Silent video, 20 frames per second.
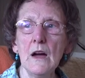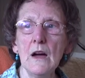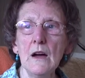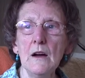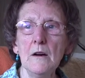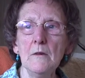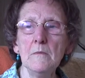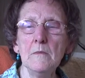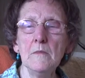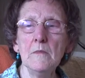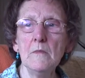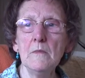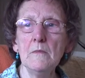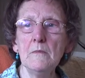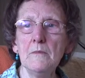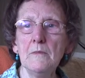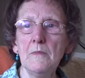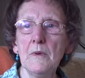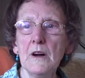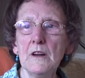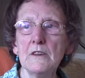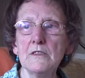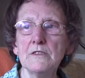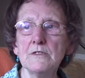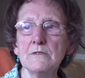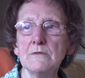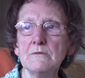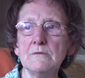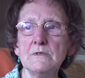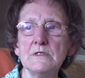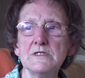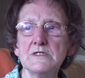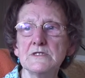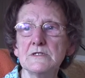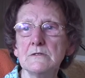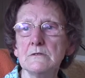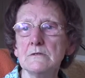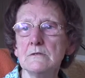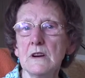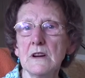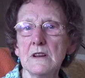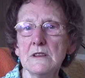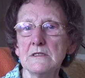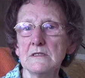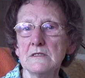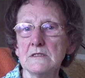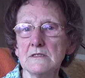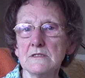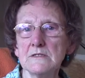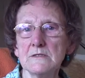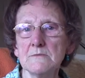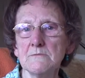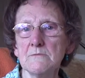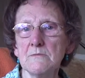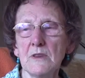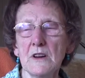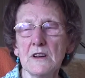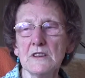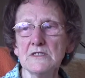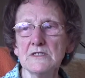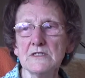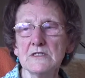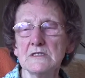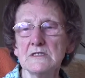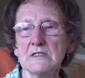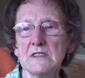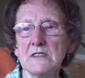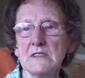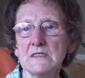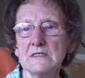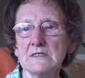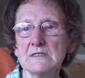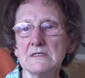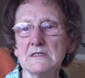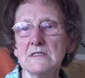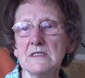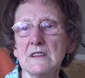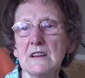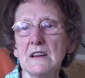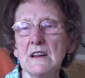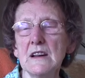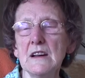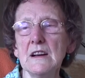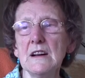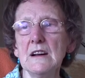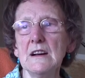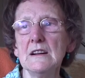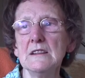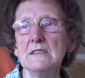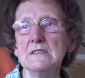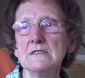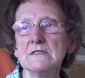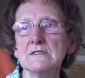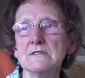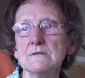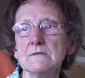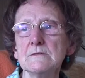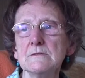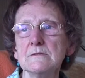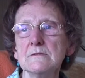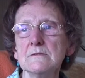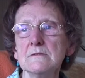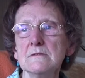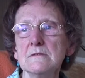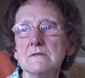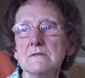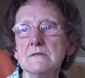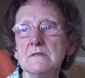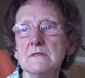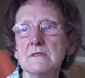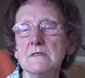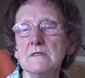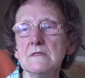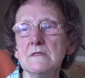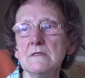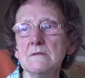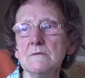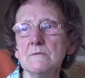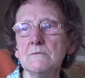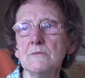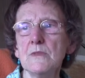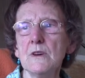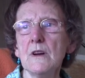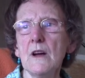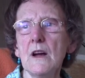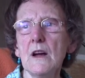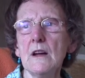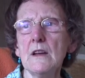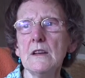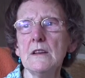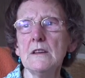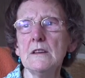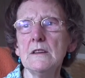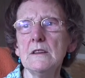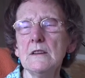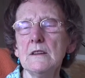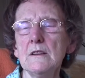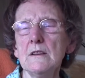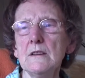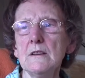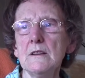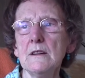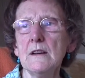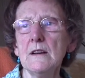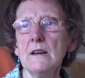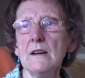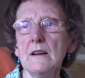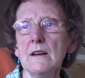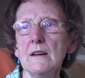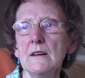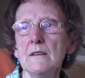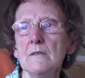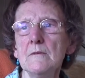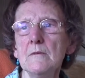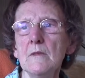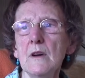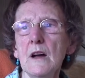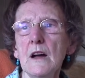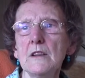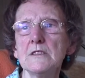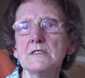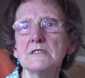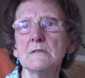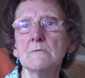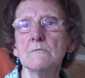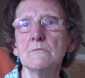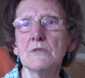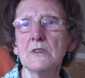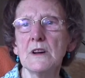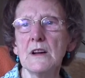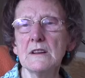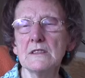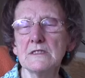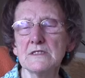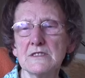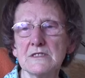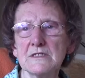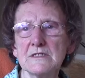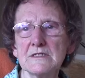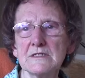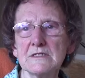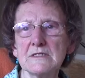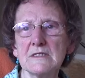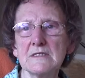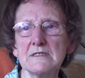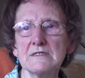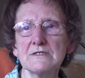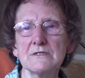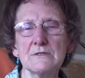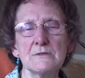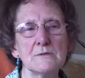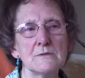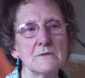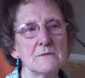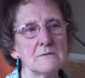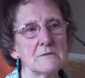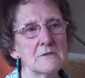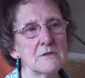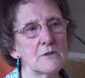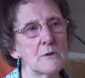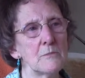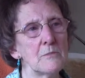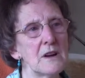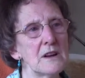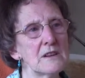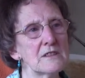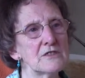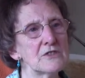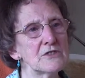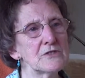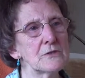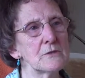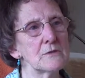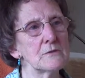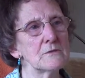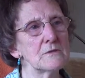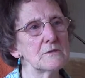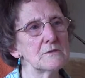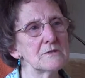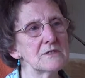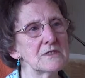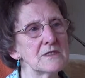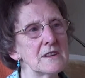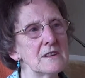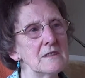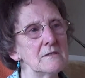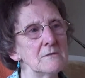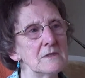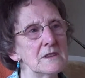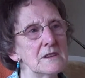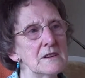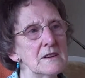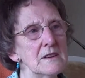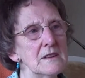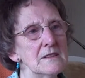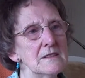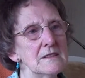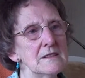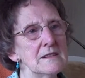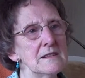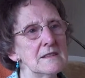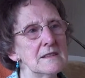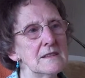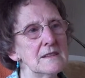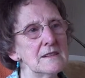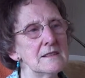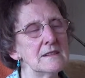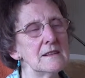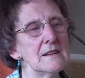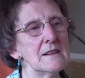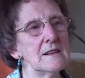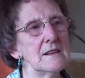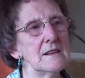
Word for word: um, but we still hadn't passed the test, and so, but I um, had some practice, and so got back to Saltcoats anyway, and uh,